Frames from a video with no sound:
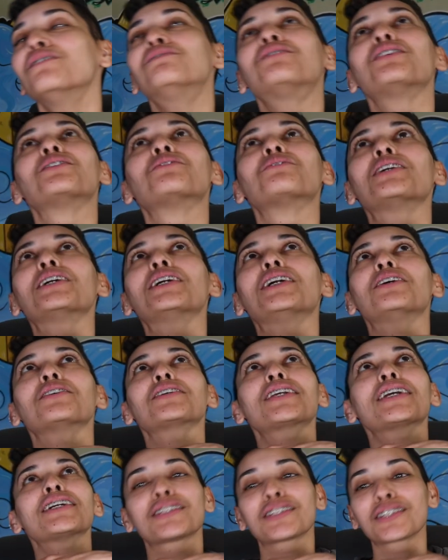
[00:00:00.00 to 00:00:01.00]
For real,
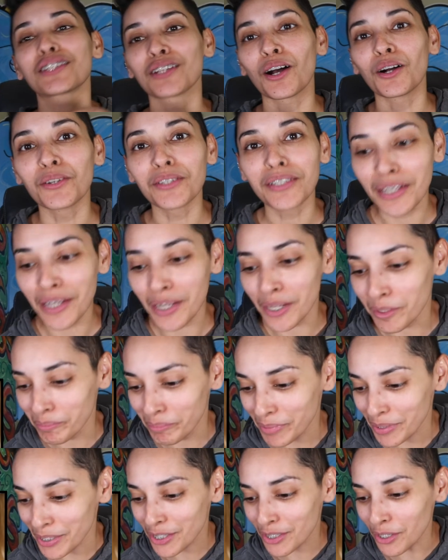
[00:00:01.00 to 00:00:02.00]
it gets so
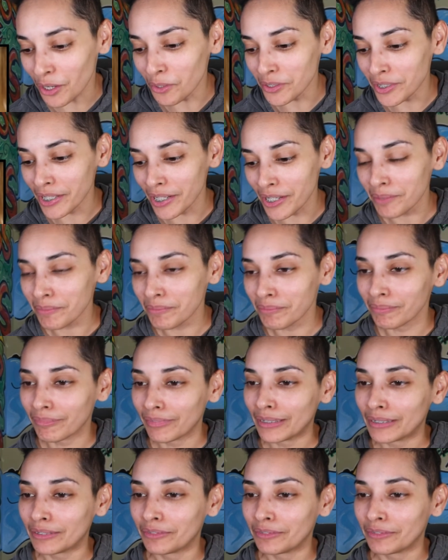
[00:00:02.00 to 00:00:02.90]
deep, so deep.